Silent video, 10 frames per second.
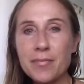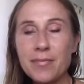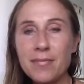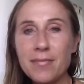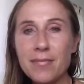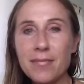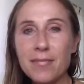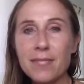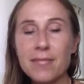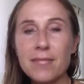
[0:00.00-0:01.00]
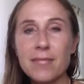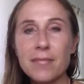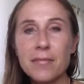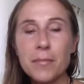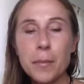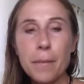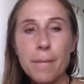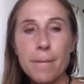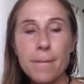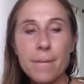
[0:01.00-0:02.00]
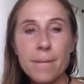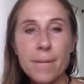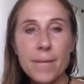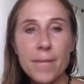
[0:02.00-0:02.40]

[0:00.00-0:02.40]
(no one is talking)